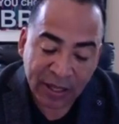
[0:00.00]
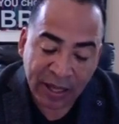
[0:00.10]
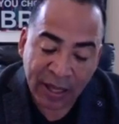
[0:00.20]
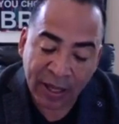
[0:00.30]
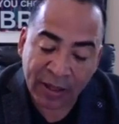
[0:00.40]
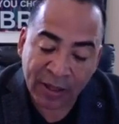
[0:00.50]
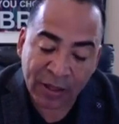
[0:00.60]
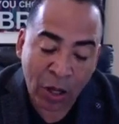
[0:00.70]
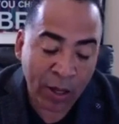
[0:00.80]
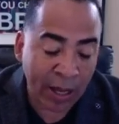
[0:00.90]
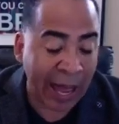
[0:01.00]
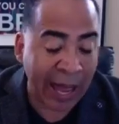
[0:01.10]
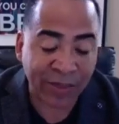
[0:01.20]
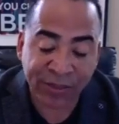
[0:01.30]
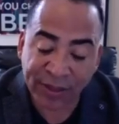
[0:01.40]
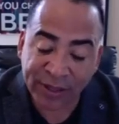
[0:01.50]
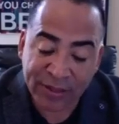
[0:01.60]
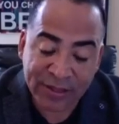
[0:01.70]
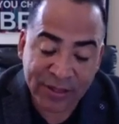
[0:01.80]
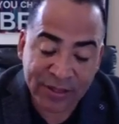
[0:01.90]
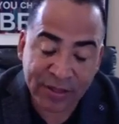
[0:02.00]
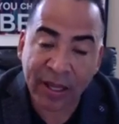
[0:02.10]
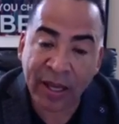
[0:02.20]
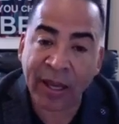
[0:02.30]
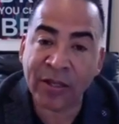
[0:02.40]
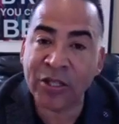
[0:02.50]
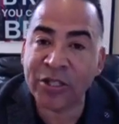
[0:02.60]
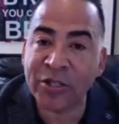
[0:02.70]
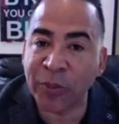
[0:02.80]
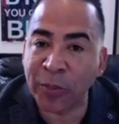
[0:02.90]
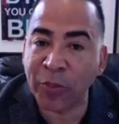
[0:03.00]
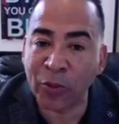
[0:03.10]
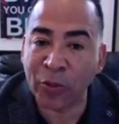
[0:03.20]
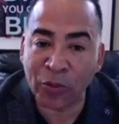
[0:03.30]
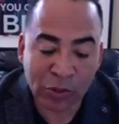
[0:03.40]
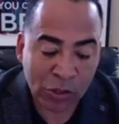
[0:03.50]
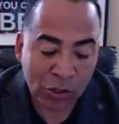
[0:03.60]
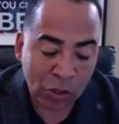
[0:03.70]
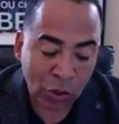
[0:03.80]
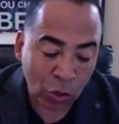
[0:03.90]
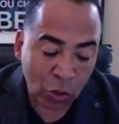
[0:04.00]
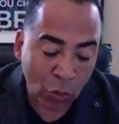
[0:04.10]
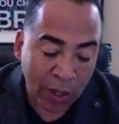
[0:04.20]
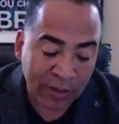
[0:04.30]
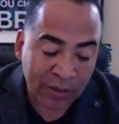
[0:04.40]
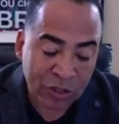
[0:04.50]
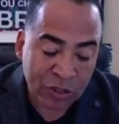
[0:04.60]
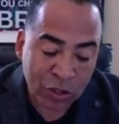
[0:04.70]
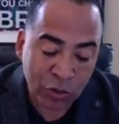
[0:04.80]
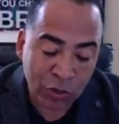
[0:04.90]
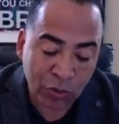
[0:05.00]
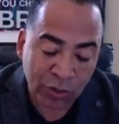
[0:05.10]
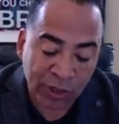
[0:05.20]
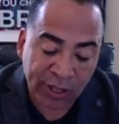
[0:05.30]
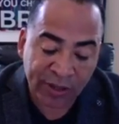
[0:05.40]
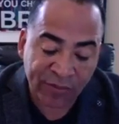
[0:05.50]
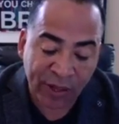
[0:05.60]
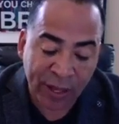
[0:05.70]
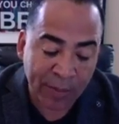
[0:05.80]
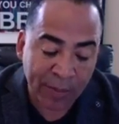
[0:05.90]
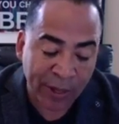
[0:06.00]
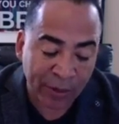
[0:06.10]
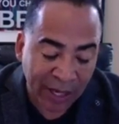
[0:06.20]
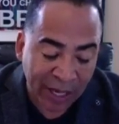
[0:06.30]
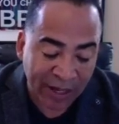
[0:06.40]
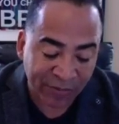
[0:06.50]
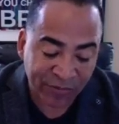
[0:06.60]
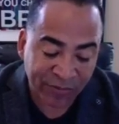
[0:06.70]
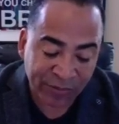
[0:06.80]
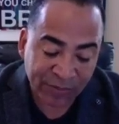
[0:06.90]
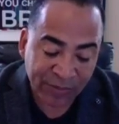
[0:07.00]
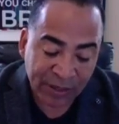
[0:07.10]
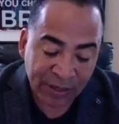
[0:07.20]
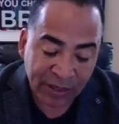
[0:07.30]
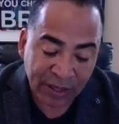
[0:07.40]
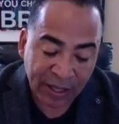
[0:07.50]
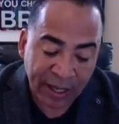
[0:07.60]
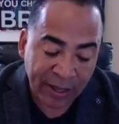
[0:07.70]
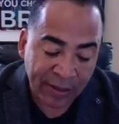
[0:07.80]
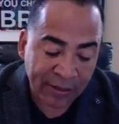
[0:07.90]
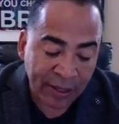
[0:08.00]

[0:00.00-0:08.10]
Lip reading: athletes, and just people who want to live a better life. And